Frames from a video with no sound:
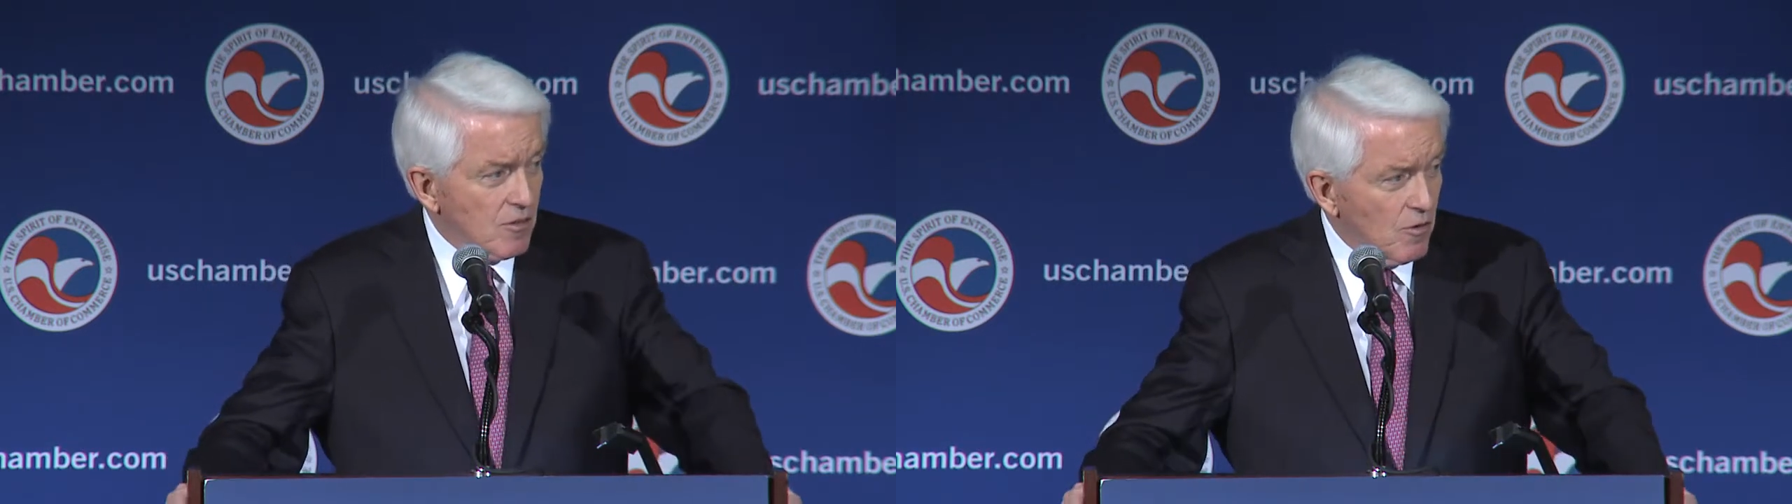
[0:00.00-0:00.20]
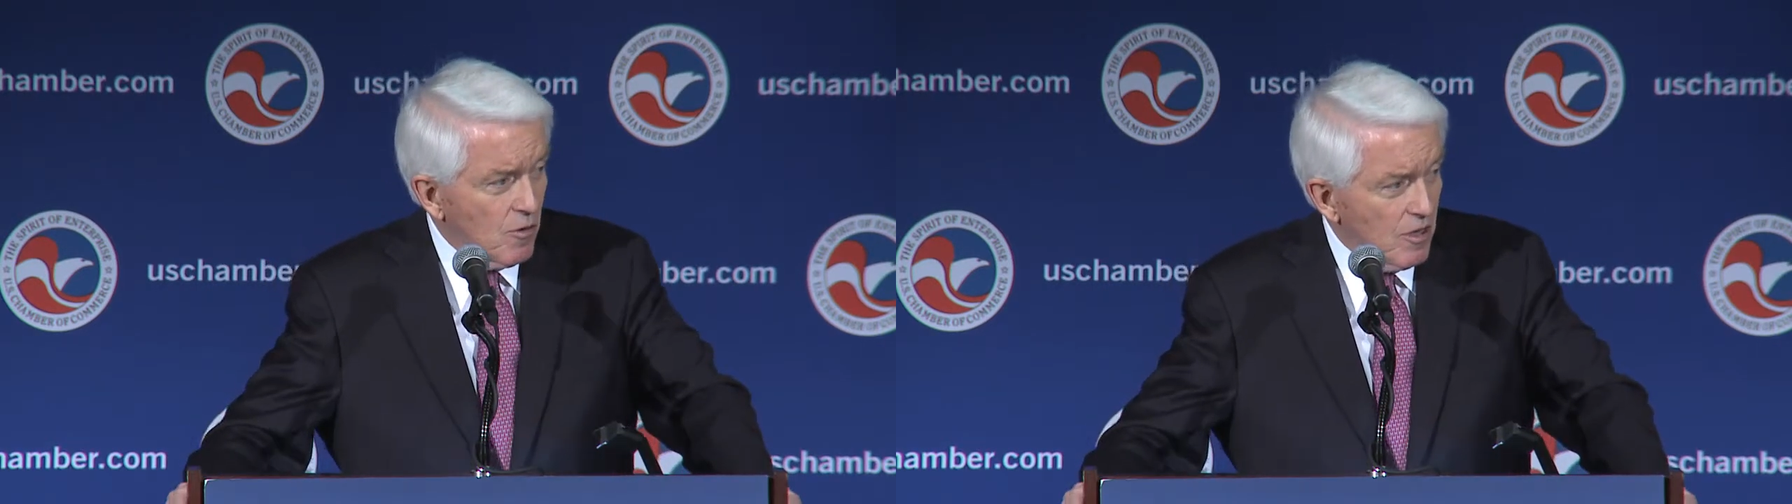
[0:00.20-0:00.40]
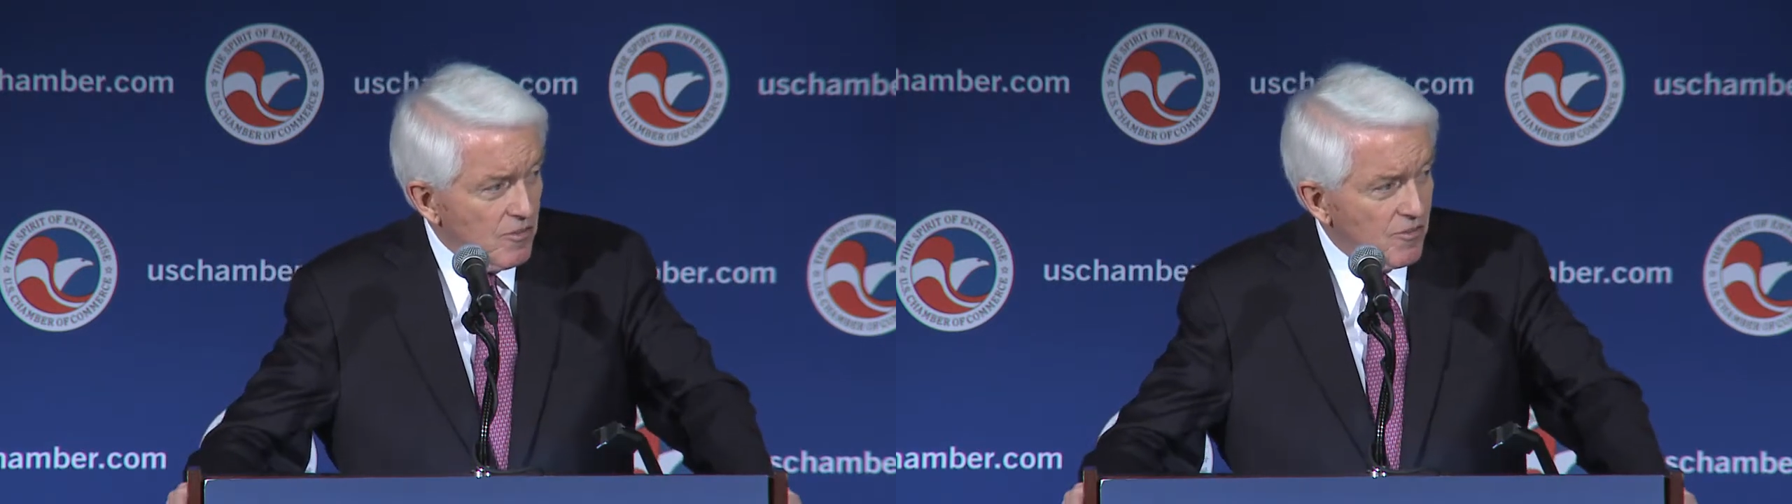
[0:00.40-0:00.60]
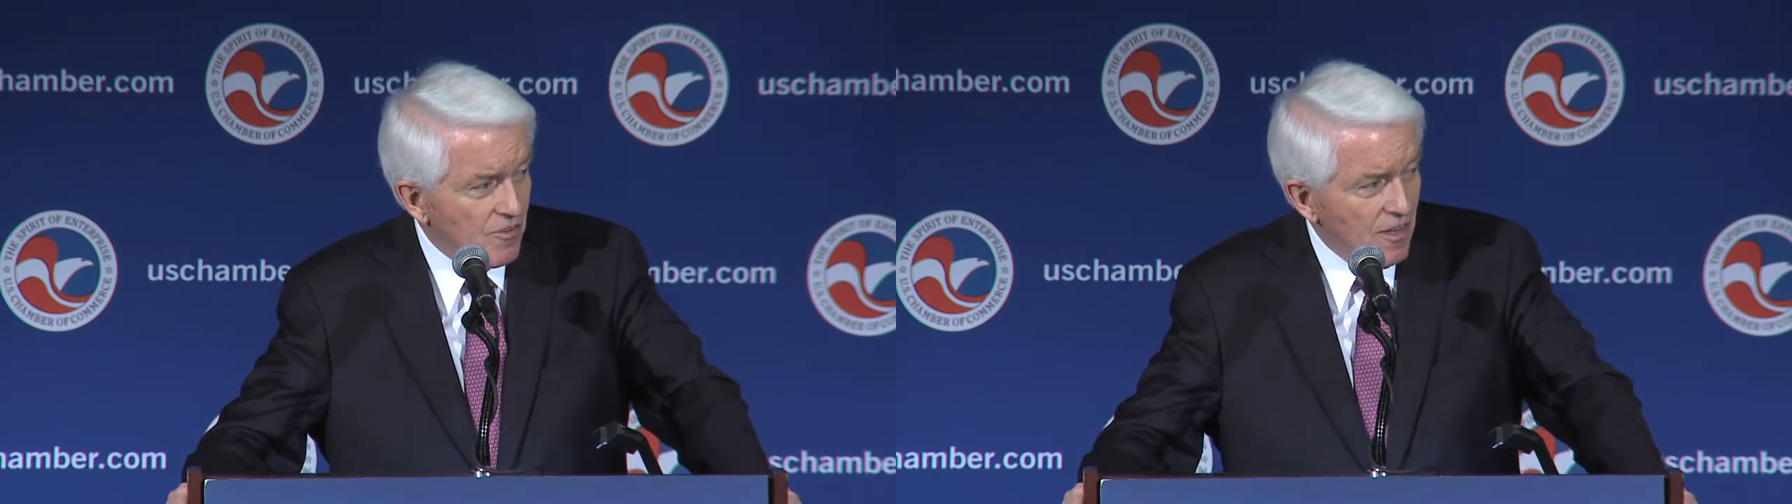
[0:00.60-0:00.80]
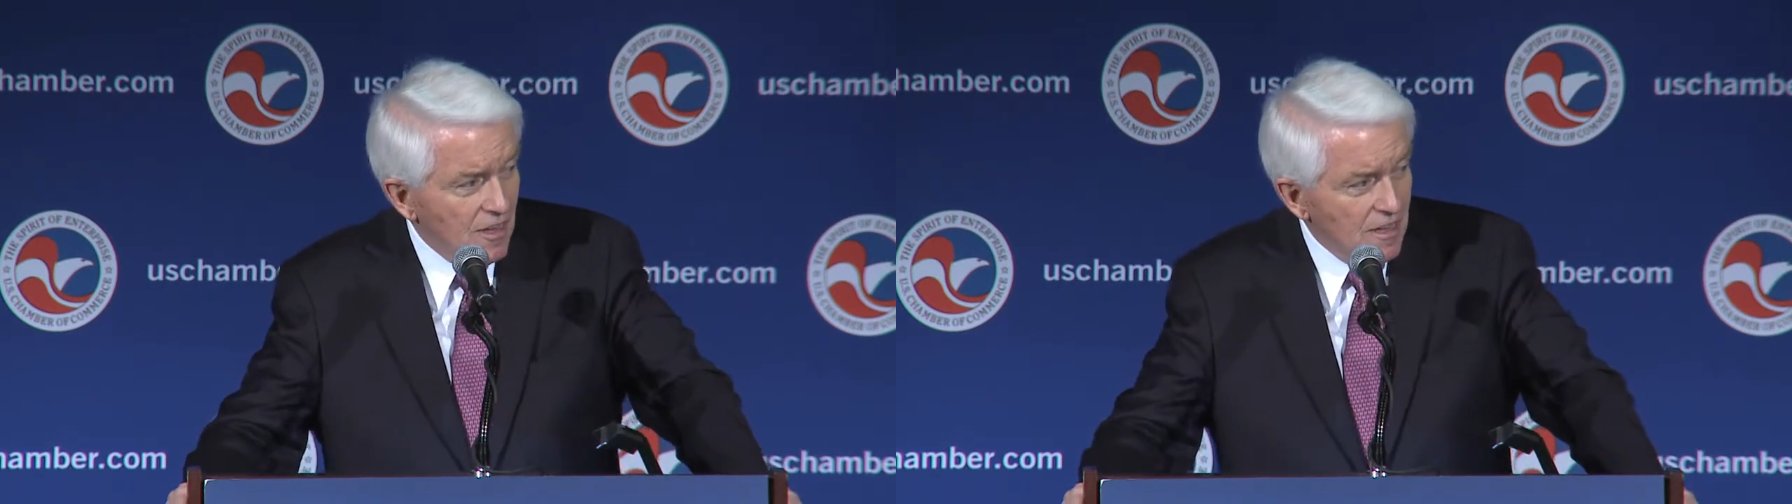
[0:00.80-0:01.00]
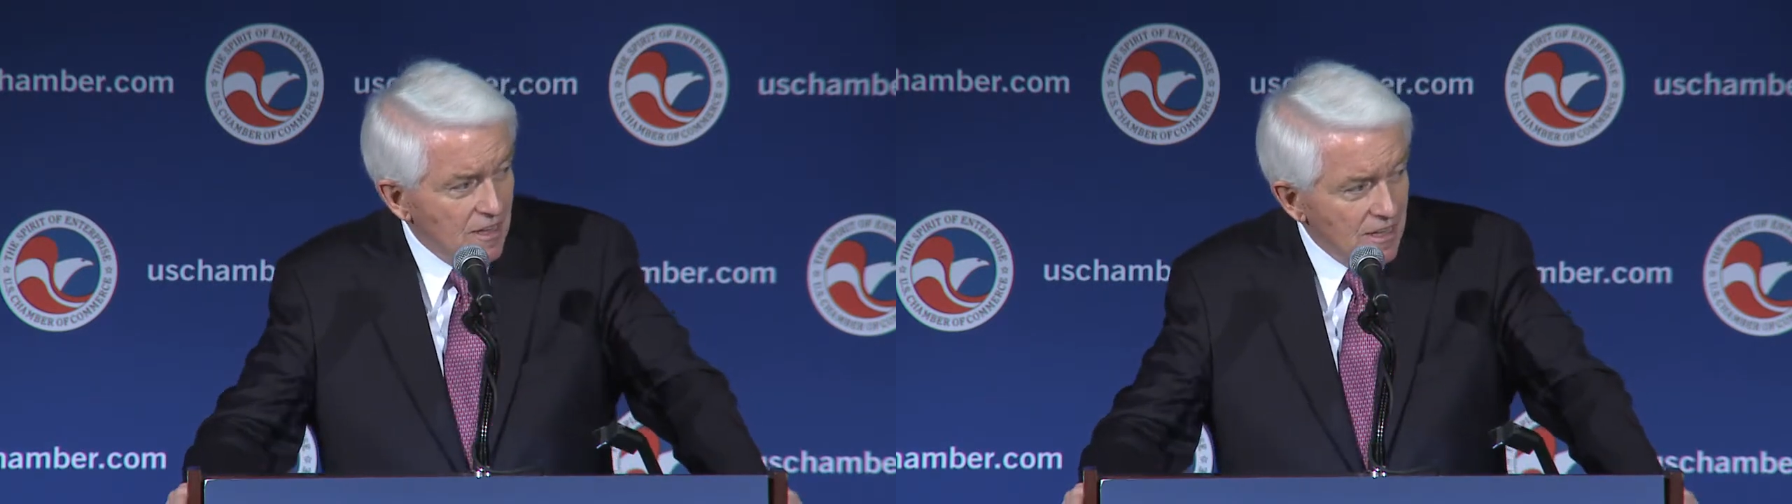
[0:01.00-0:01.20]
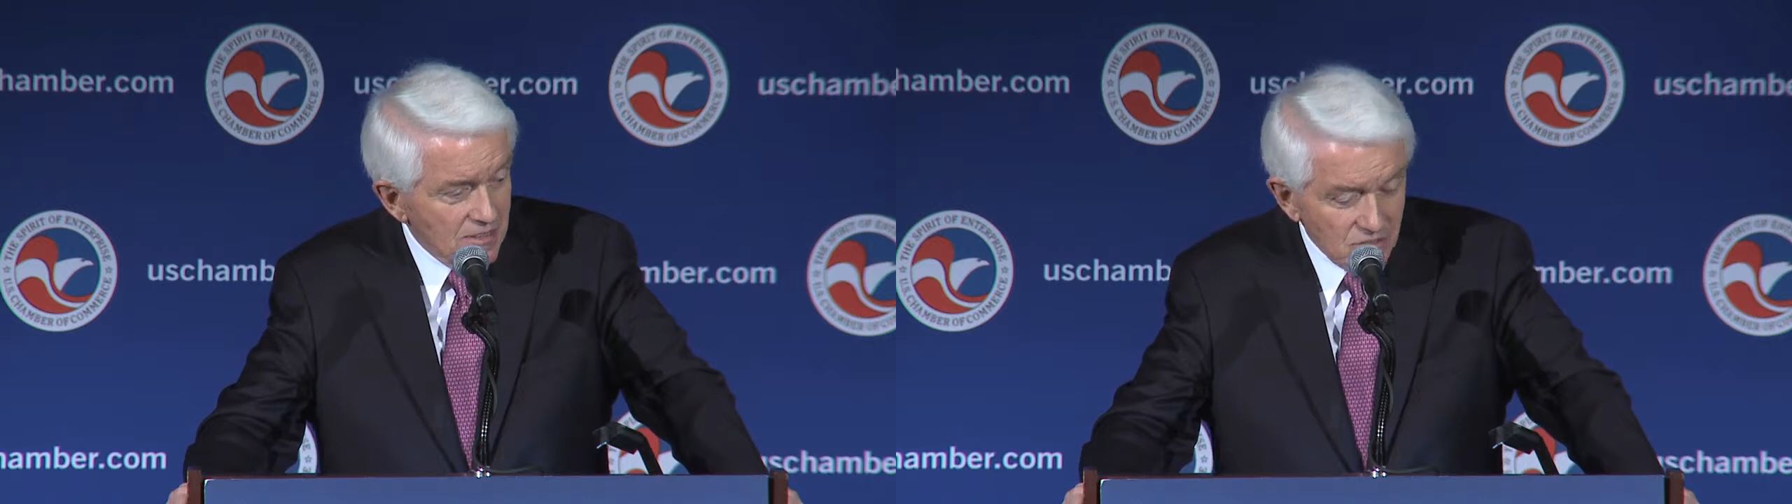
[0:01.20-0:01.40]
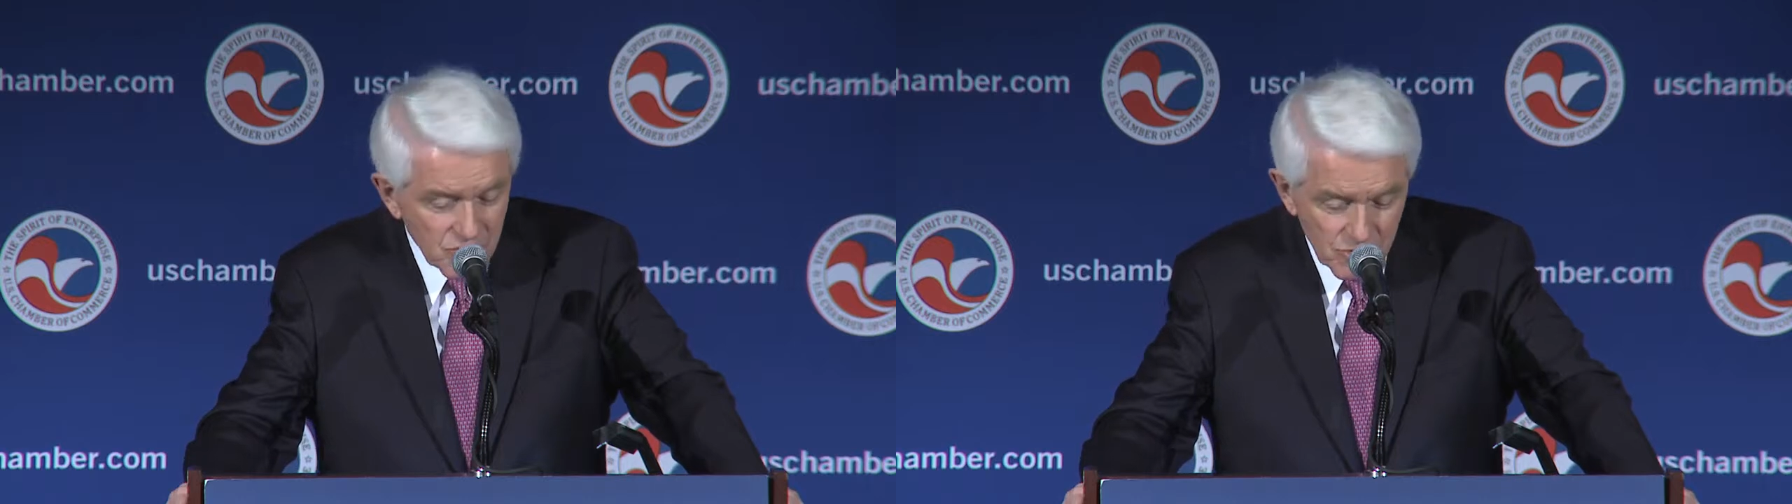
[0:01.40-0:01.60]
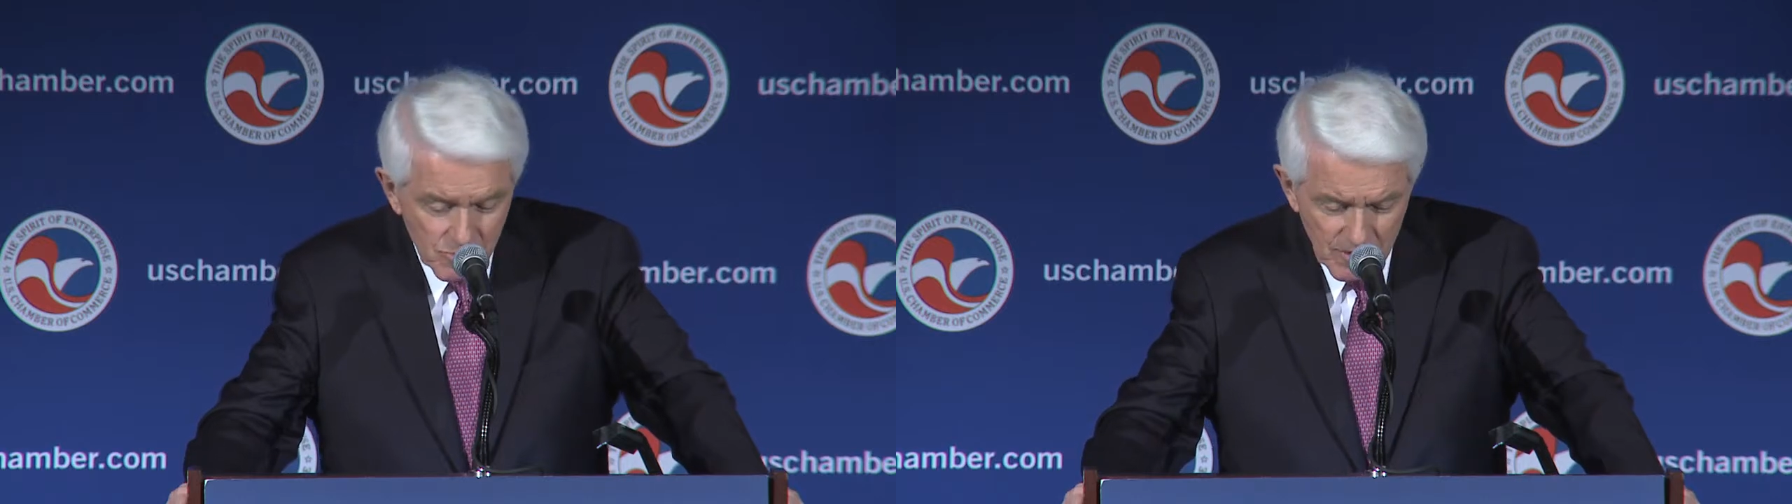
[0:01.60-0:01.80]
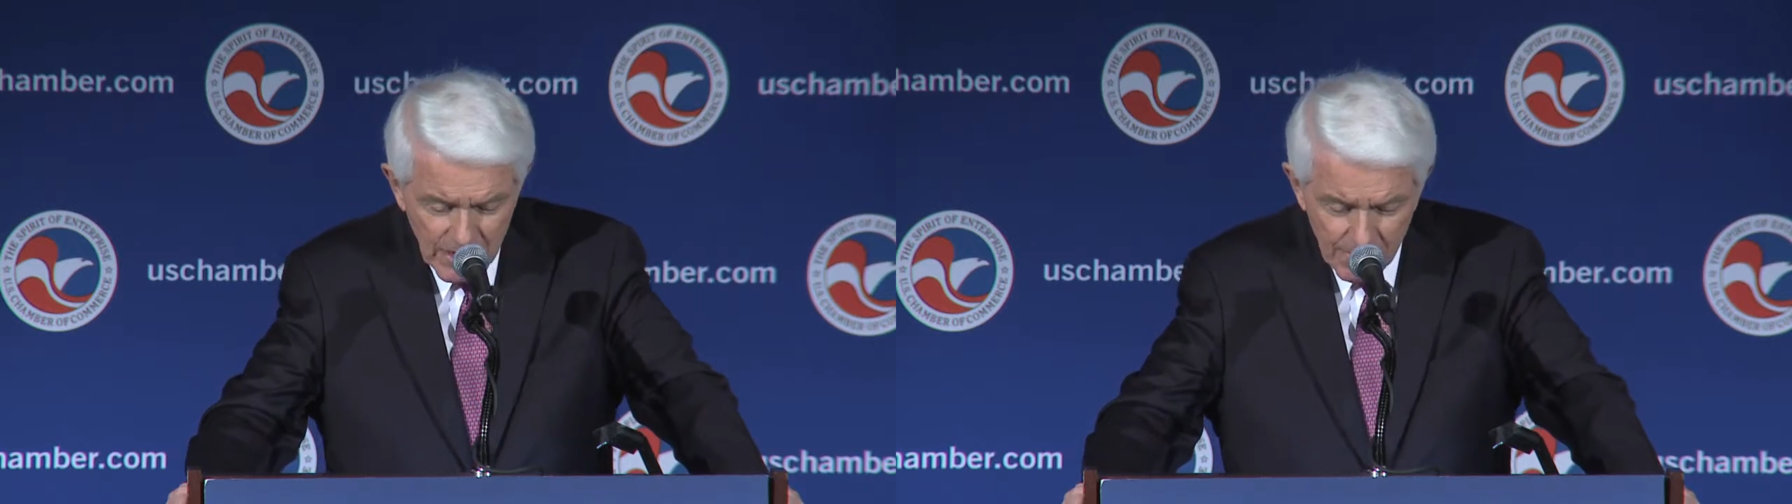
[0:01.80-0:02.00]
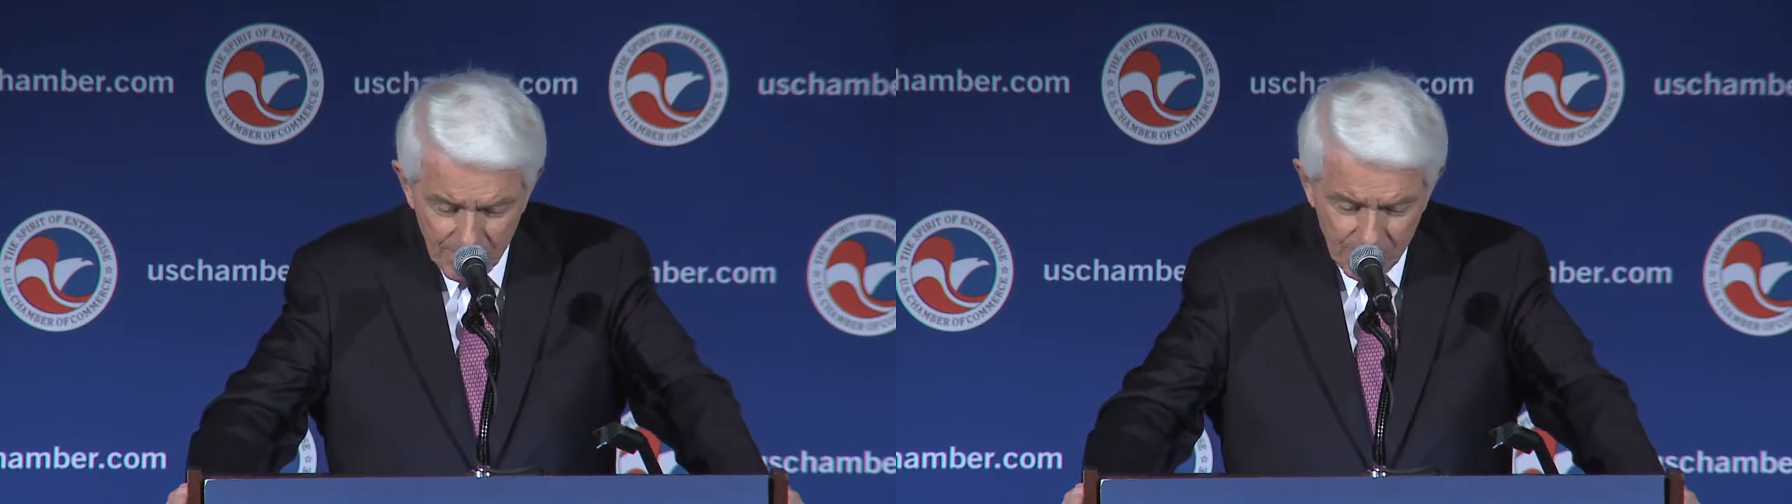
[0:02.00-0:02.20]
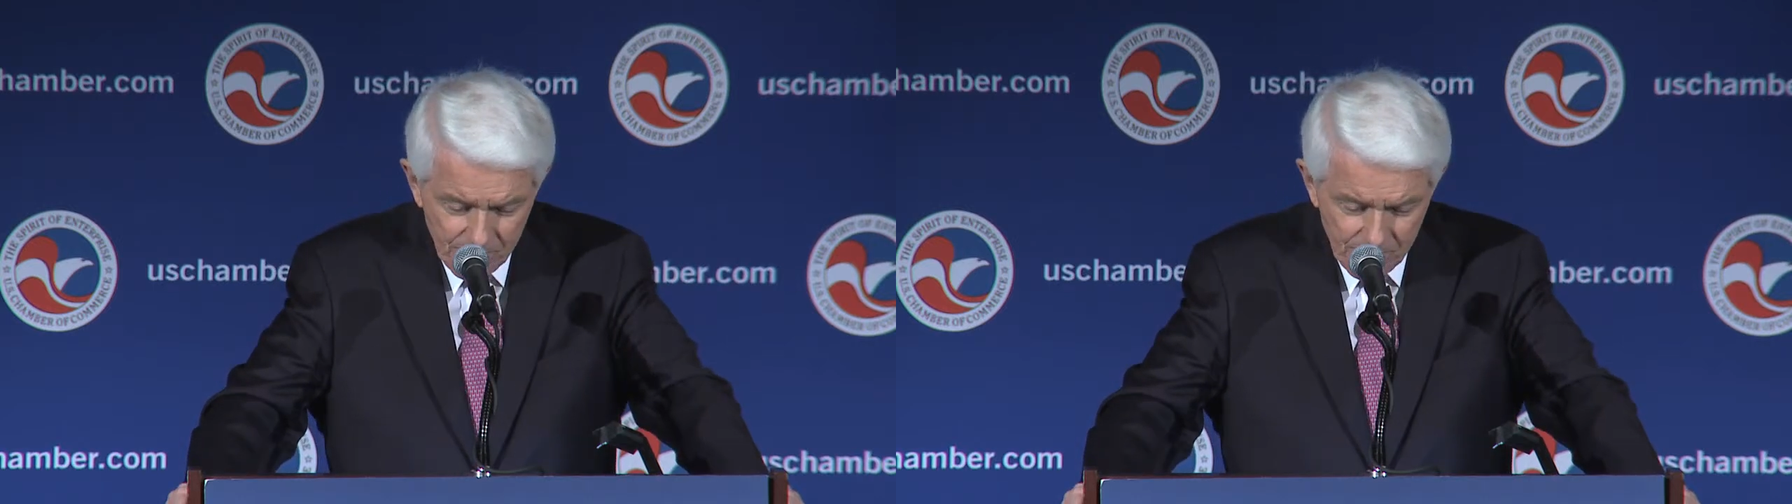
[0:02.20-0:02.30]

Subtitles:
courts and sue them.